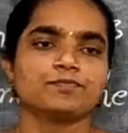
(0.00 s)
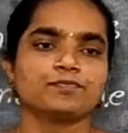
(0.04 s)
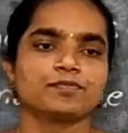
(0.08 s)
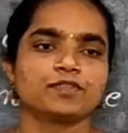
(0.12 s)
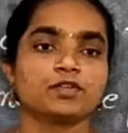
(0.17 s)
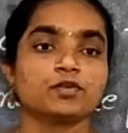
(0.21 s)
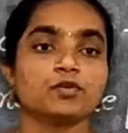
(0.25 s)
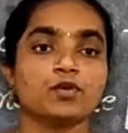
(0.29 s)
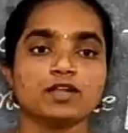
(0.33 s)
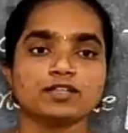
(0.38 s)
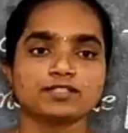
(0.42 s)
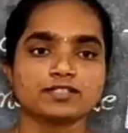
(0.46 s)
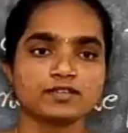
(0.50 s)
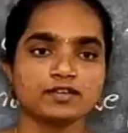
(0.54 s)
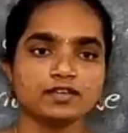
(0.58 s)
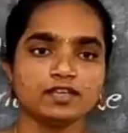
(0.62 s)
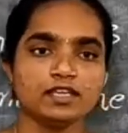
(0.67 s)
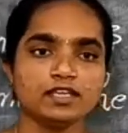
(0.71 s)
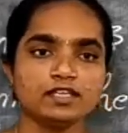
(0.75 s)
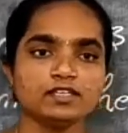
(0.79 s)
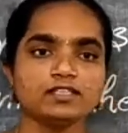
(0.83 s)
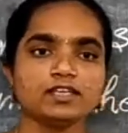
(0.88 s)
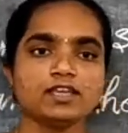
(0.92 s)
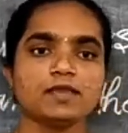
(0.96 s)
You also
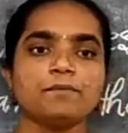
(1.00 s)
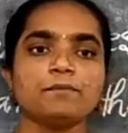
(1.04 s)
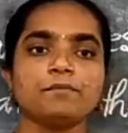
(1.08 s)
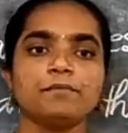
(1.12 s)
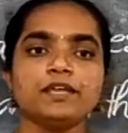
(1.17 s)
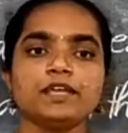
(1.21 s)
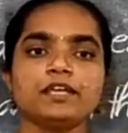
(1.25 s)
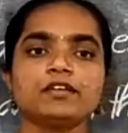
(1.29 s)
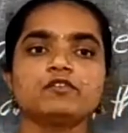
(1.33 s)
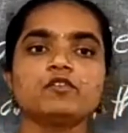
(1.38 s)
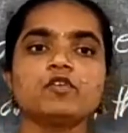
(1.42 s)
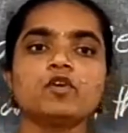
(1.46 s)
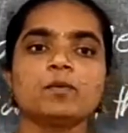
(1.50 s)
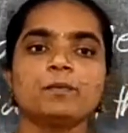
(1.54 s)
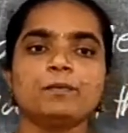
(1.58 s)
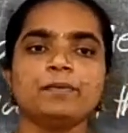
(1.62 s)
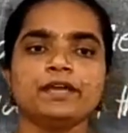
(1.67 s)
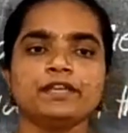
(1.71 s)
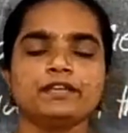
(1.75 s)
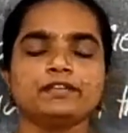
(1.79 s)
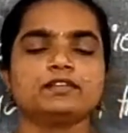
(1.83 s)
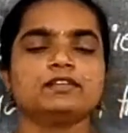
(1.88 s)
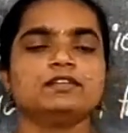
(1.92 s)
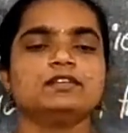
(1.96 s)
need a big
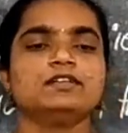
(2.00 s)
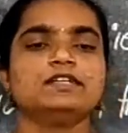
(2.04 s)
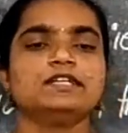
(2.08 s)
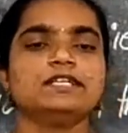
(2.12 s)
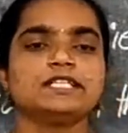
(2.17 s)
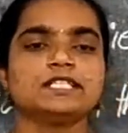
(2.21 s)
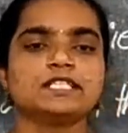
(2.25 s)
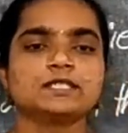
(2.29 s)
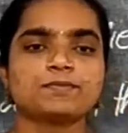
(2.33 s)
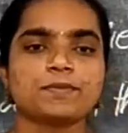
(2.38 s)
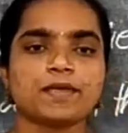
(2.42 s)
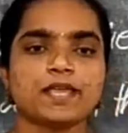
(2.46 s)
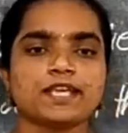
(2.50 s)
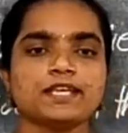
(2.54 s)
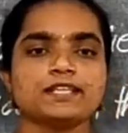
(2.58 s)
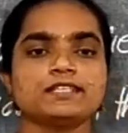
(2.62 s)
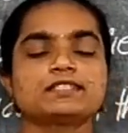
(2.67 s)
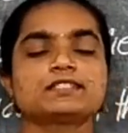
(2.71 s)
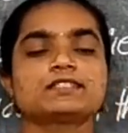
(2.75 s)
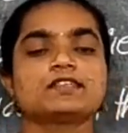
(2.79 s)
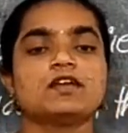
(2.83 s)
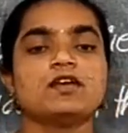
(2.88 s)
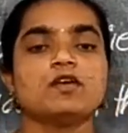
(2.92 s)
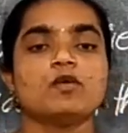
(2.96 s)
open
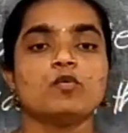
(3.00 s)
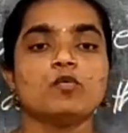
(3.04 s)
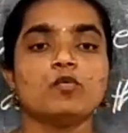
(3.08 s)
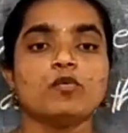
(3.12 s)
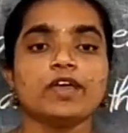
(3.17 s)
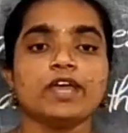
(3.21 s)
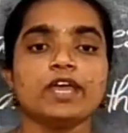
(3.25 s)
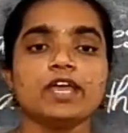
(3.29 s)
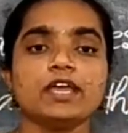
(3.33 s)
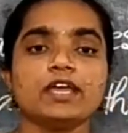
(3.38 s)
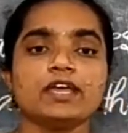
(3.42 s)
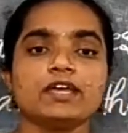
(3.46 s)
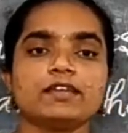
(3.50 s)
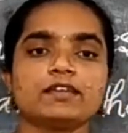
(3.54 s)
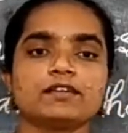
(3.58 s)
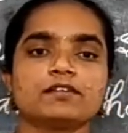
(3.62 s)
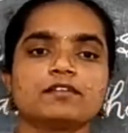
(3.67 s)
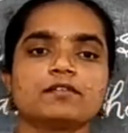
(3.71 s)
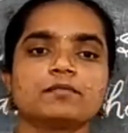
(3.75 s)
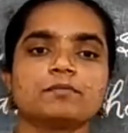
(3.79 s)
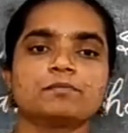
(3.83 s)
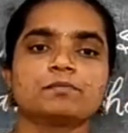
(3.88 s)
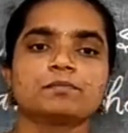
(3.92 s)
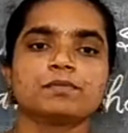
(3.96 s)
space where
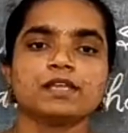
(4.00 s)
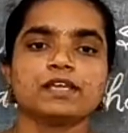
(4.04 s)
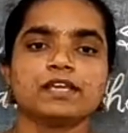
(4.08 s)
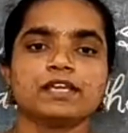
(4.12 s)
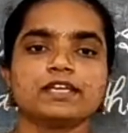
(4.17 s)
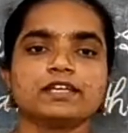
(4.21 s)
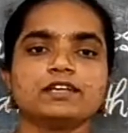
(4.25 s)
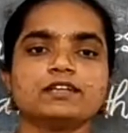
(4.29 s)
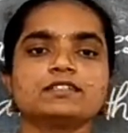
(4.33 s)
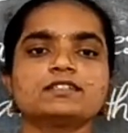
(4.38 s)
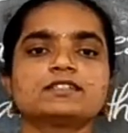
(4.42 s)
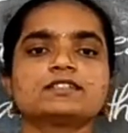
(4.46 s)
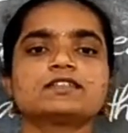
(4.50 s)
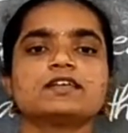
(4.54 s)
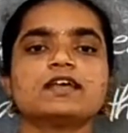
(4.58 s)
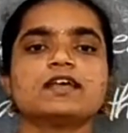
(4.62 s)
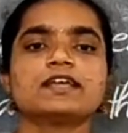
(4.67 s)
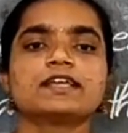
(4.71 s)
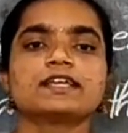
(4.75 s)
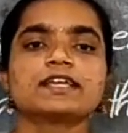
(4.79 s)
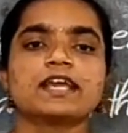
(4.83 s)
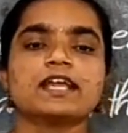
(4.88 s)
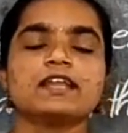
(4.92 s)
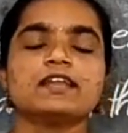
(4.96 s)
players
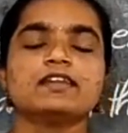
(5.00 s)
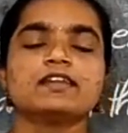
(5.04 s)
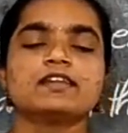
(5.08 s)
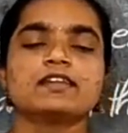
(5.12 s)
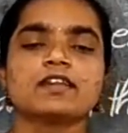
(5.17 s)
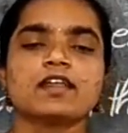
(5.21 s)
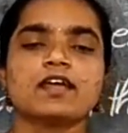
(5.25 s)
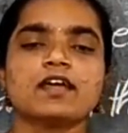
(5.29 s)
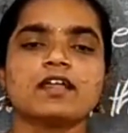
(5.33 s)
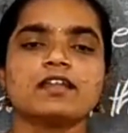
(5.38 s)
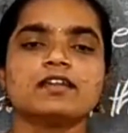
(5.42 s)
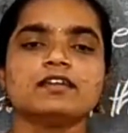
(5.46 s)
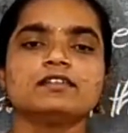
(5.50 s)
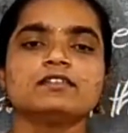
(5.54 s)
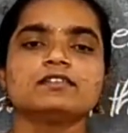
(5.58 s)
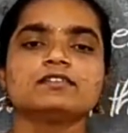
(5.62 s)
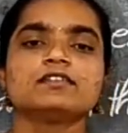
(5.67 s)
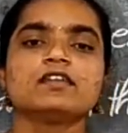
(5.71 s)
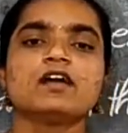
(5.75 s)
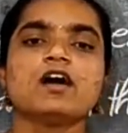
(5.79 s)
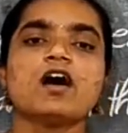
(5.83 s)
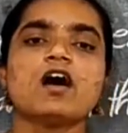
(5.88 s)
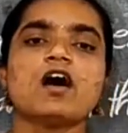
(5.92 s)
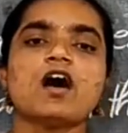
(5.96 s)
can
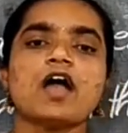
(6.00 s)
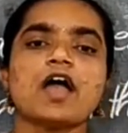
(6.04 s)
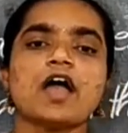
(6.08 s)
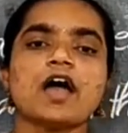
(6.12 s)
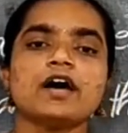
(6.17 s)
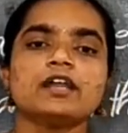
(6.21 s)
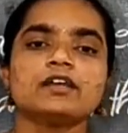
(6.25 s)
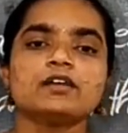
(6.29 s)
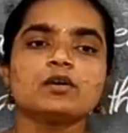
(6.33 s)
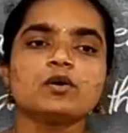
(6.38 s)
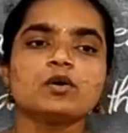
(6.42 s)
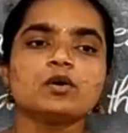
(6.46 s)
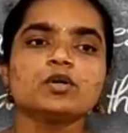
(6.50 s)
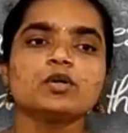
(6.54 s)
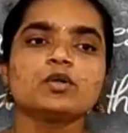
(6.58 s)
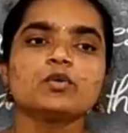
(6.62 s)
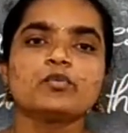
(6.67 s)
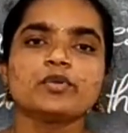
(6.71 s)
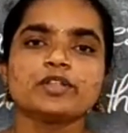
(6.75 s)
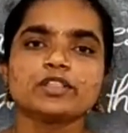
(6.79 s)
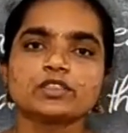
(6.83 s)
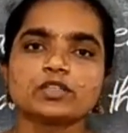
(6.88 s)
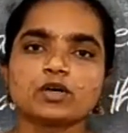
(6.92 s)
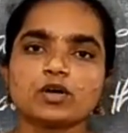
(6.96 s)
run around
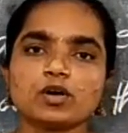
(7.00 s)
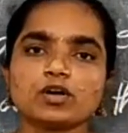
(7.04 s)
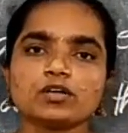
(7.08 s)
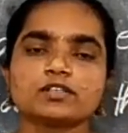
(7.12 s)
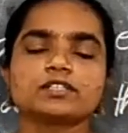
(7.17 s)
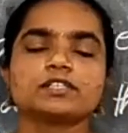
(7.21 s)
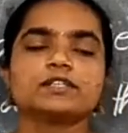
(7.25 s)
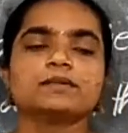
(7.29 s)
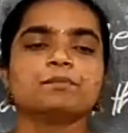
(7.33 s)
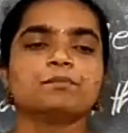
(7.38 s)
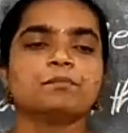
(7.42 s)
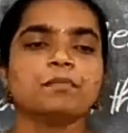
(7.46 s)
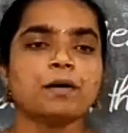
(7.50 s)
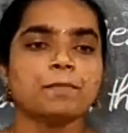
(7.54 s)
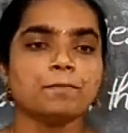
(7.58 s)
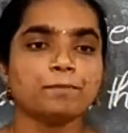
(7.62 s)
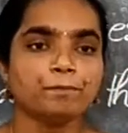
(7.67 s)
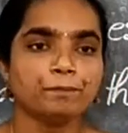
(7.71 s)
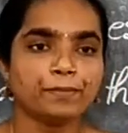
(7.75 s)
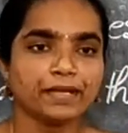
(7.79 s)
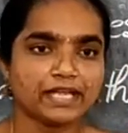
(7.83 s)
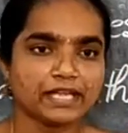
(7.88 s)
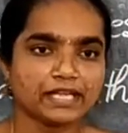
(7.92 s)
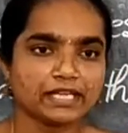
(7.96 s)
without
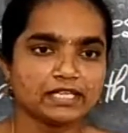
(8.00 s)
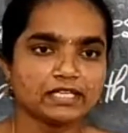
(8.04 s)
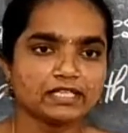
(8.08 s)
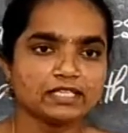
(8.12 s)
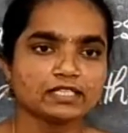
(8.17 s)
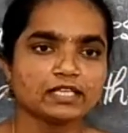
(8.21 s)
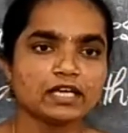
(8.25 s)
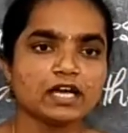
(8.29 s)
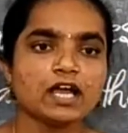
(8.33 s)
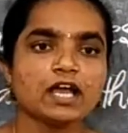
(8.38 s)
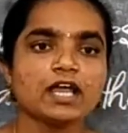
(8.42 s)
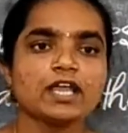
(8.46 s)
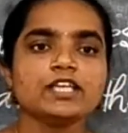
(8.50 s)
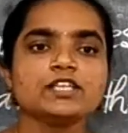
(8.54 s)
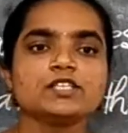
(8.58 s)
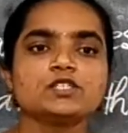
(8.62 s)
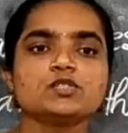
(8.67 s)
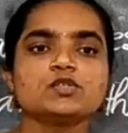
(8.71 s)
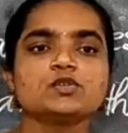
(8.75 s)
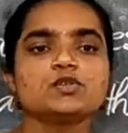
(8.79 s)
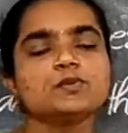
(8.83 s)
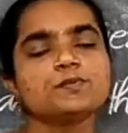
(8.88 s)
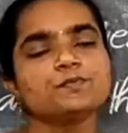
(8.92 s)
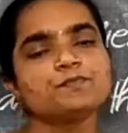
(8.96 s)
bumping
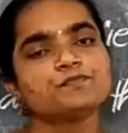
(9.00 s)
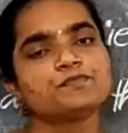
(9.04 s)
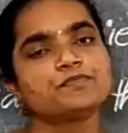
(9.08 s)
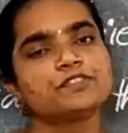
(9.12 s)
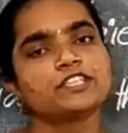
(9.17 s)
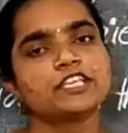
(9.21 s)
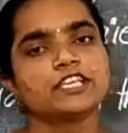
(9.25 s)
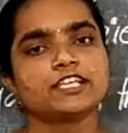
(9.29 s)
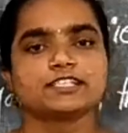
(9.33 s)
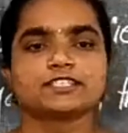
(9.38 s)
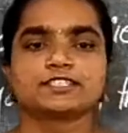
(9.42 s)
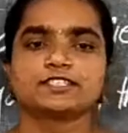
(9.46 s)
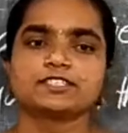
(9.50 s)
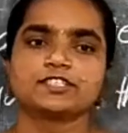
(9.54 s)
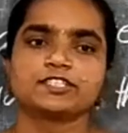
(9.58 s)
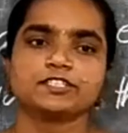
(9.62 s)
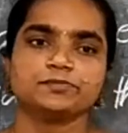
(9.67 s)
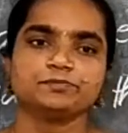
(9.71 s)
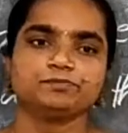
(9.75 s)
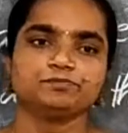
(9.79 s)
into things.